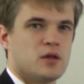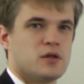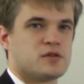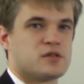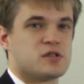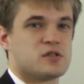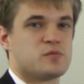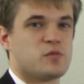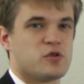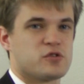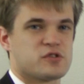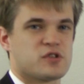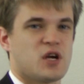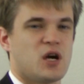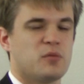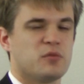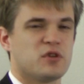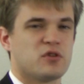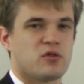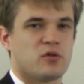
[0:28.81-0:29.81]
This is most
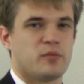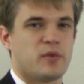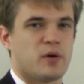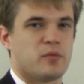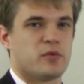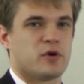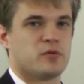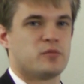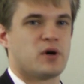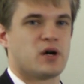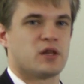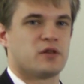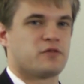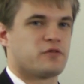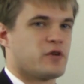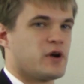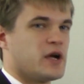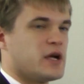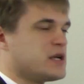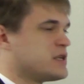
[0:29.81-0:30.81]
commonly remembered by the
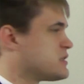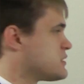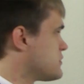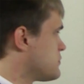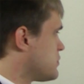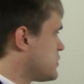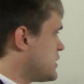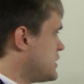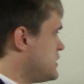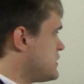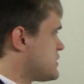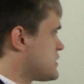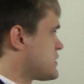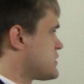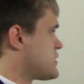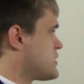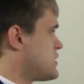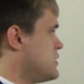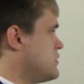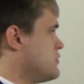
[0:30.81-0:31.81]
phrase, "Please
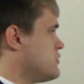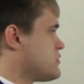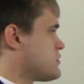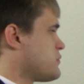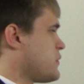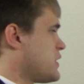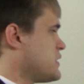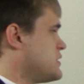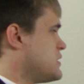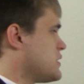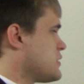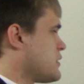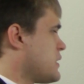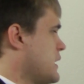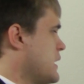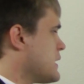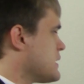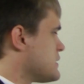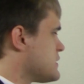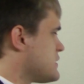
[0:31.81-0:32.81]
excuse my dear
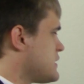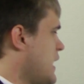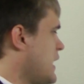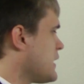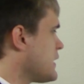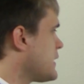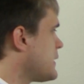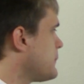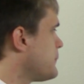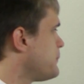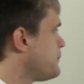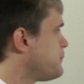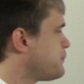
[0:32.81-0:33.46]
Aunt Sally."